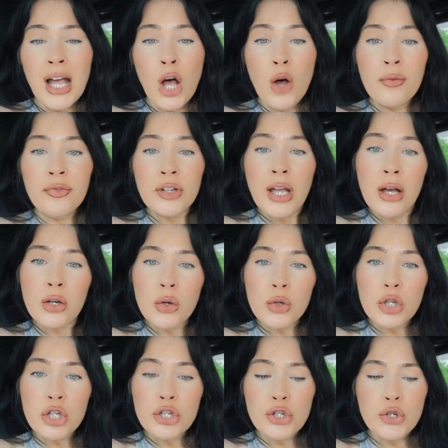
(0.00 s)
hopefully I'll go
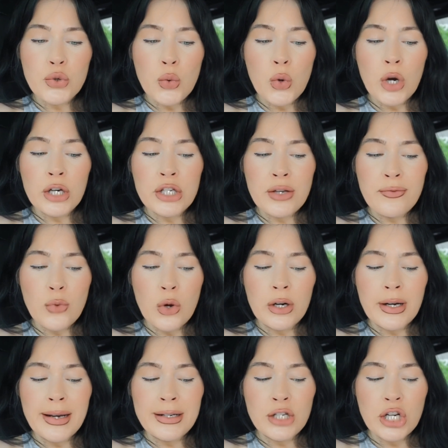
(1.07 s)
to the store
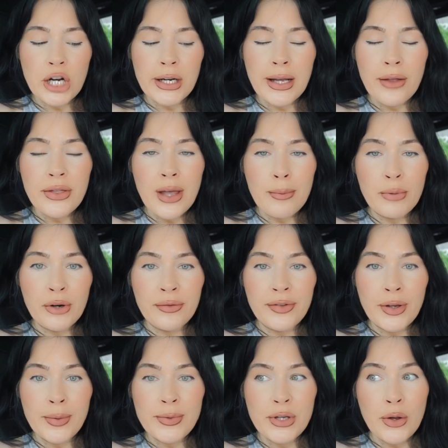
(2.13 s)
Sephora and check out that
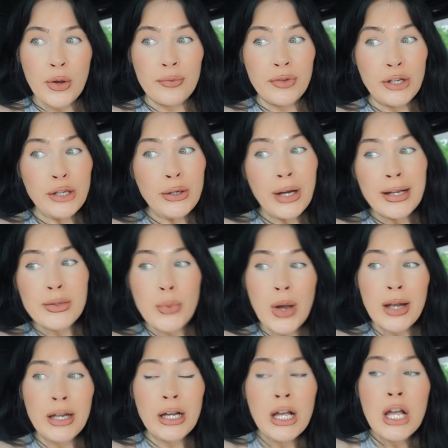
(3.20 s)
perfume so hopefully you guys
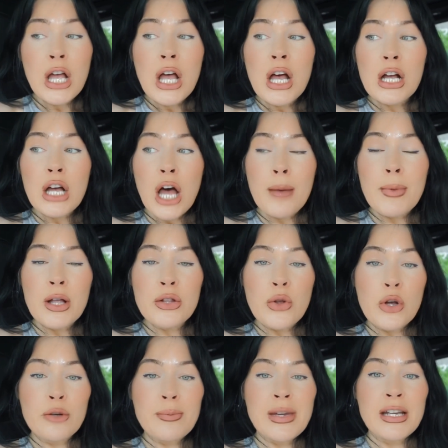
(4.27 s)
want to come
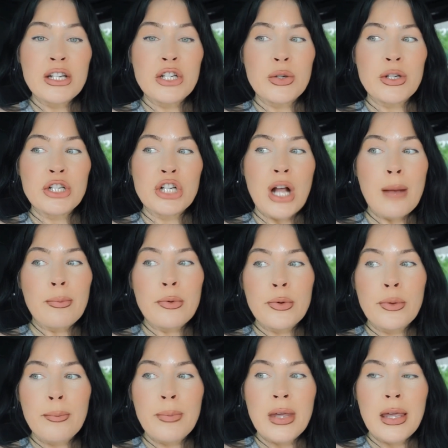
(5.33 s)
along with me do a shop
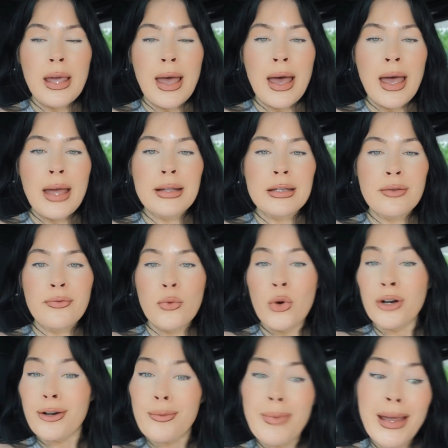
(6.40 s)
with me at
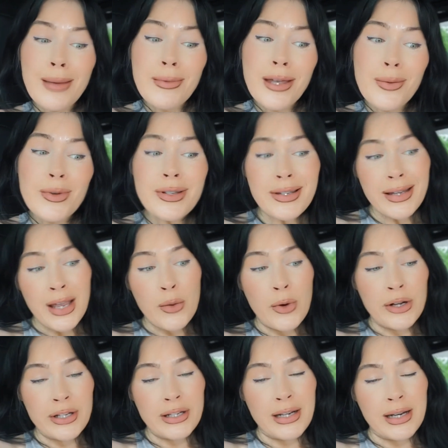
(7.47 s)
Sephora maybe we'll see where the day